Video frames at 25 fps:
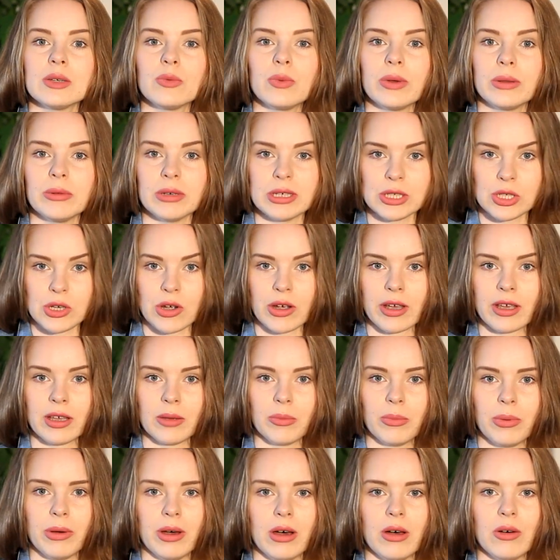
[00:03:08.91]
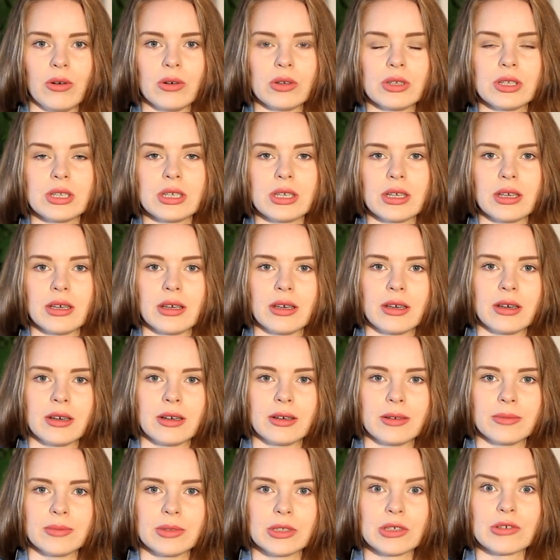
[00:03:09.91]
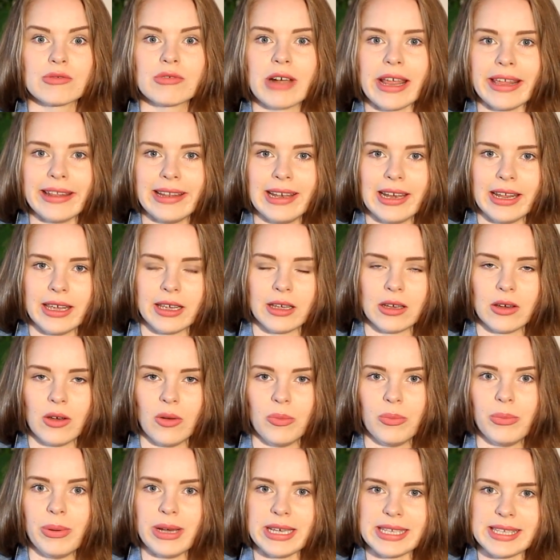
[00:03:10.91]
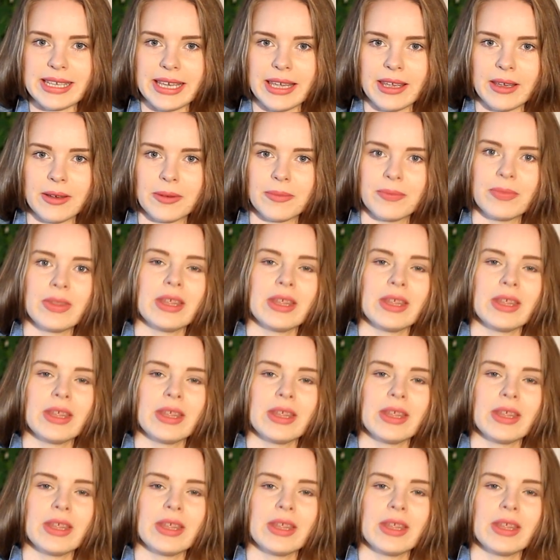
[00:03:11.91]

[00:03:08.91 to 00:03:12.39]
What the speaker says: when we're talking about rattling or buzzing,